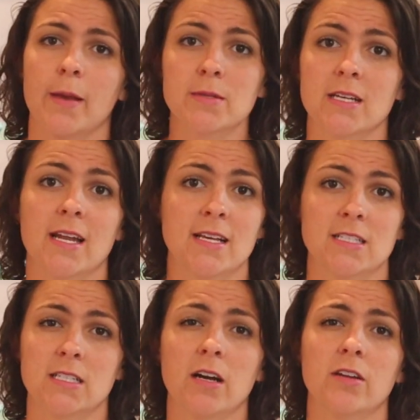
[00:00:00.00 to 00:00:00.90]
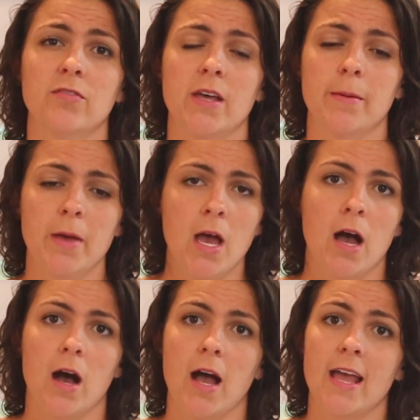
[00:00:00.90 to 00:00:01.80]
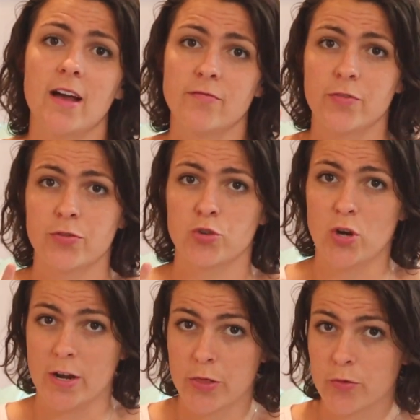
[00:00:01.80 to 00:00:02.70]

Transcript: Amazon has a ton of them. I have tried